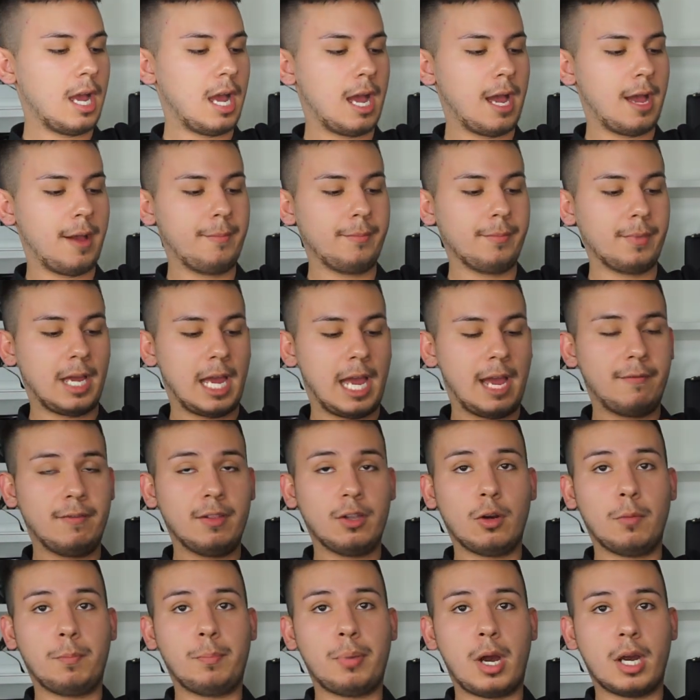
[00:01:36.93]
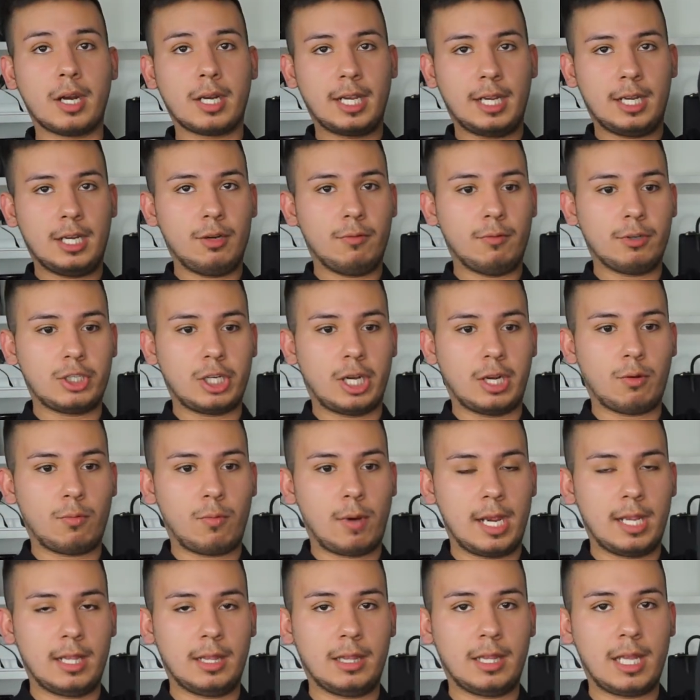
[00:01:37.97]
I have a little pocket here, which I
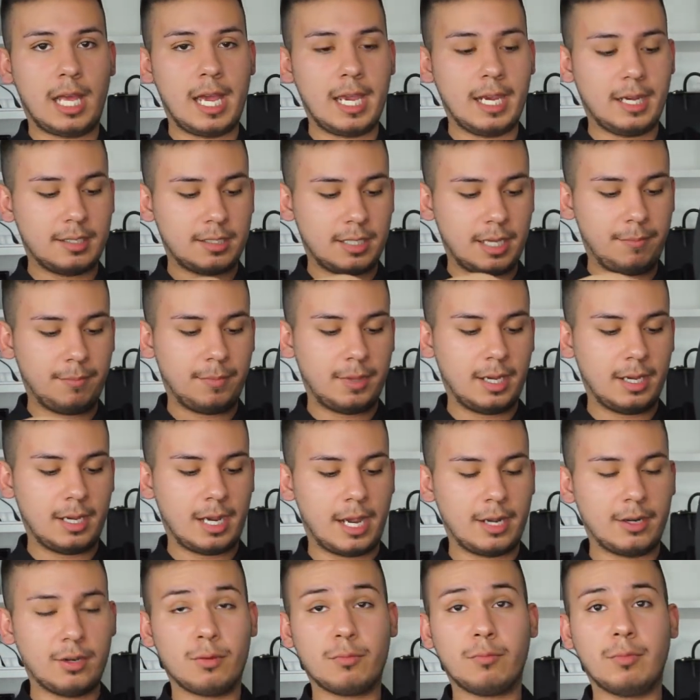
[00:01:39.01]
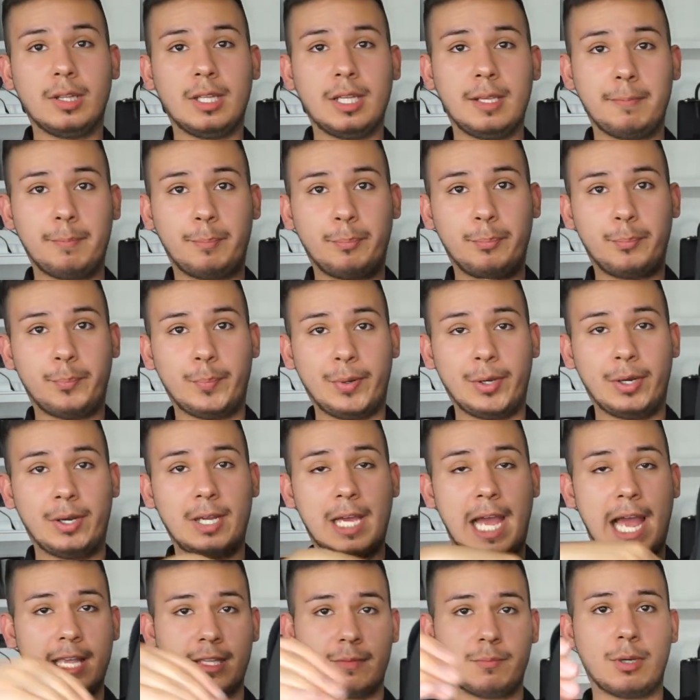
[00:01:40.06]
quite like. Same thing, I don't really
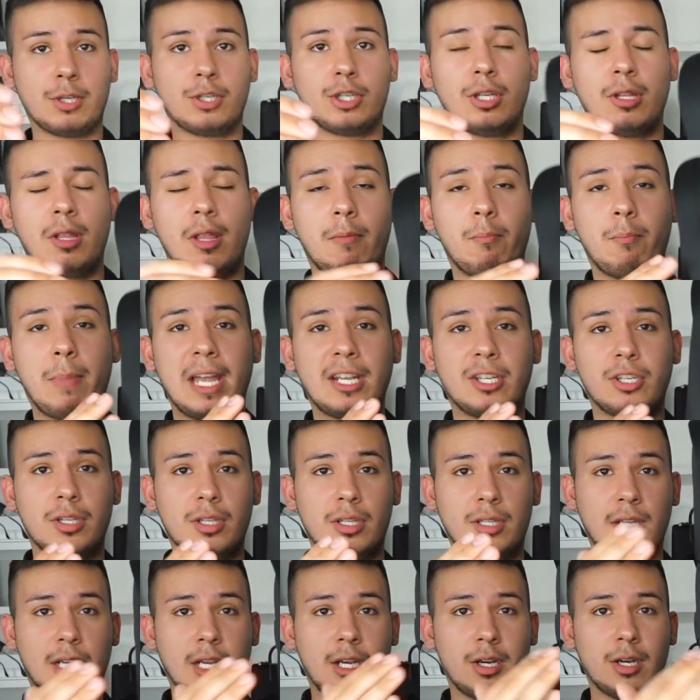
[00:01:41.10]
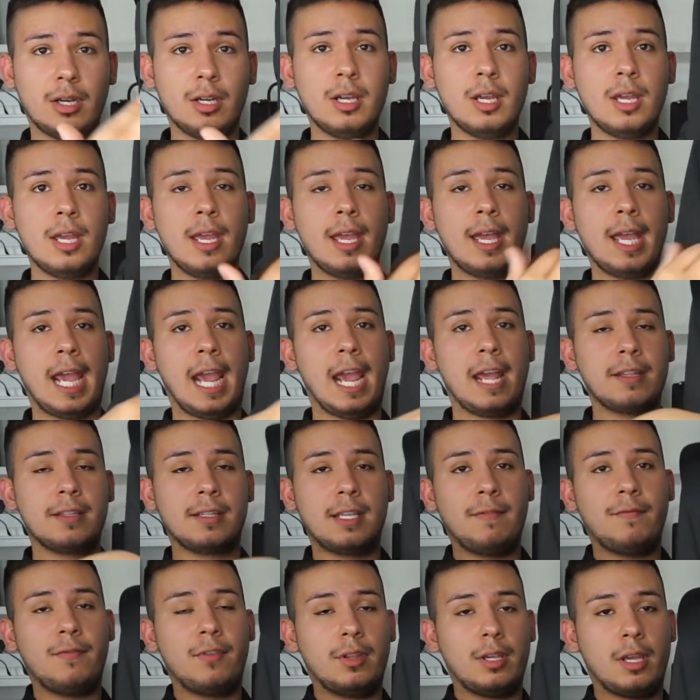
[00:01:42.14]
put as much matches here, and
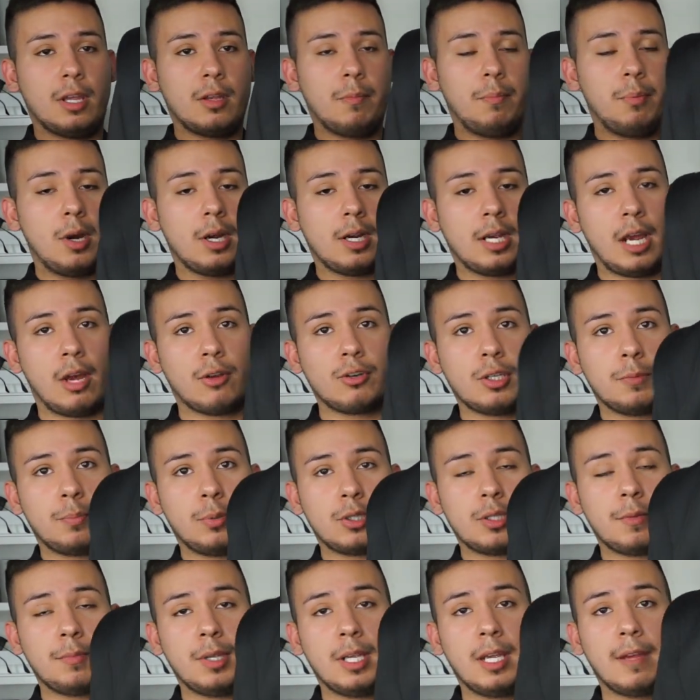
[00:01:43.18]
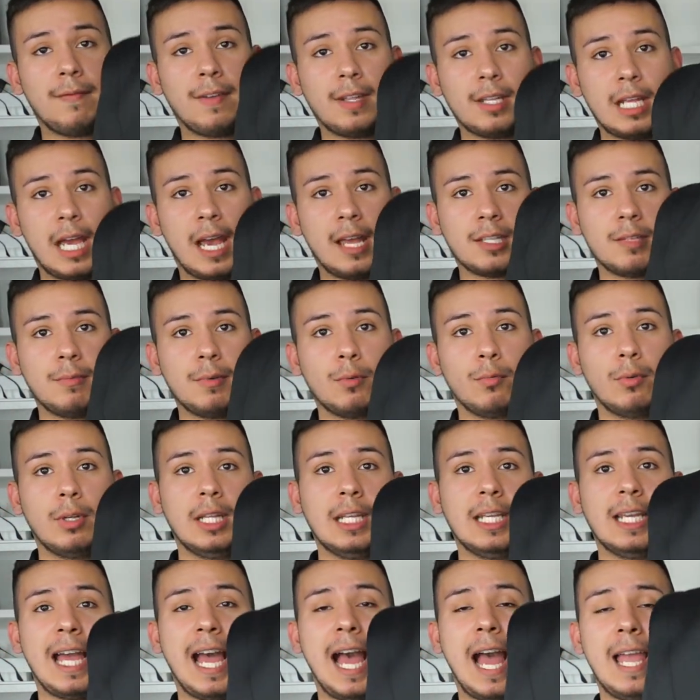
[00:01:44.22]
same for the other pocket. I'll just put something if it has to be
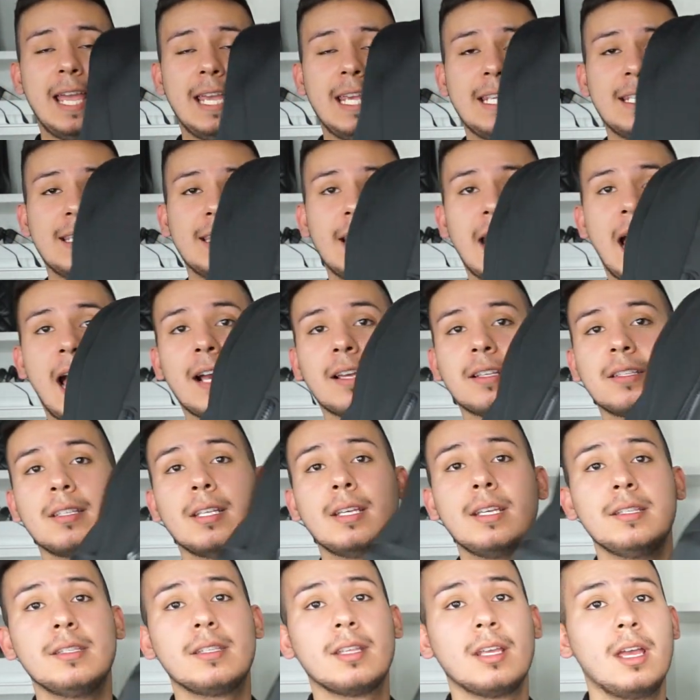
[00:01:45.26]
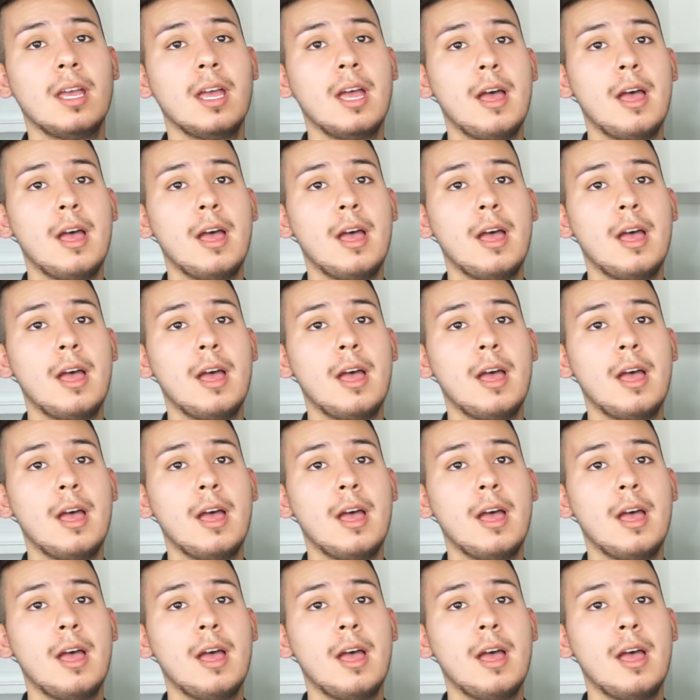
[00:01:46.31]
really easy access.